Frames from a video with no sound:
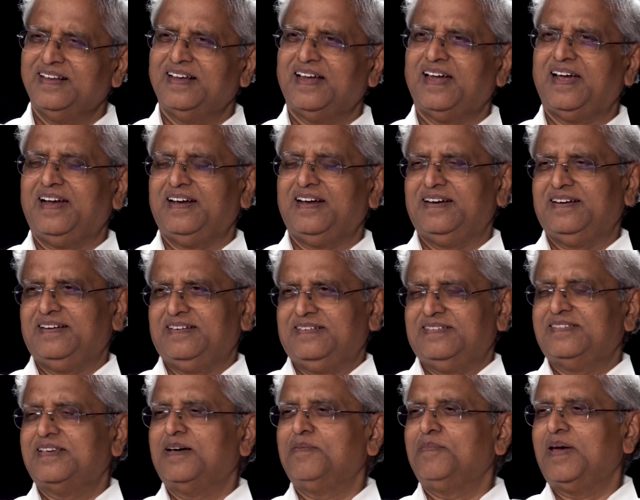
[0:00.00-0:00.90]
and
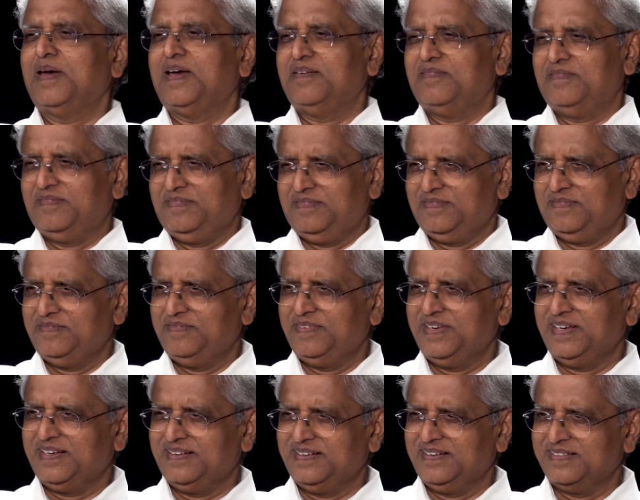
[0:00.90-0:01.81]
some have
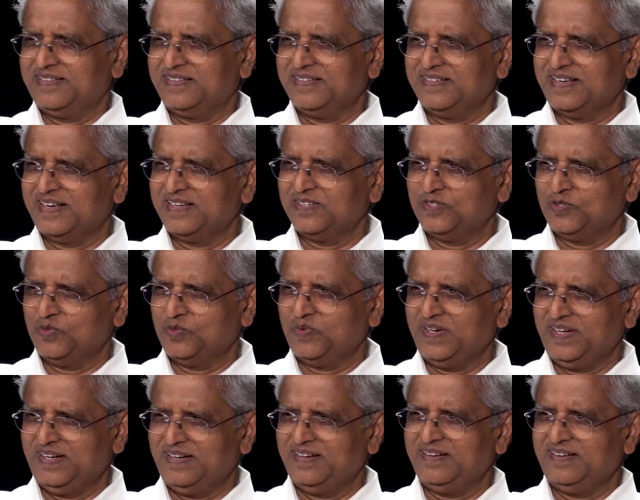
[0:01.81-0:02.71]
weaknesses as
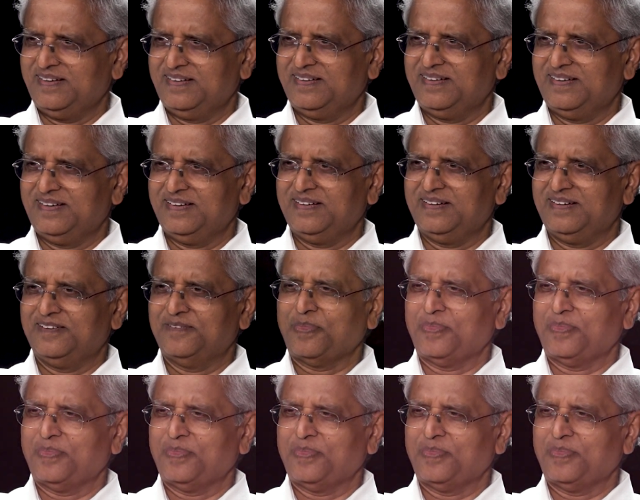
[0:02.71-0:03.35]
well, right?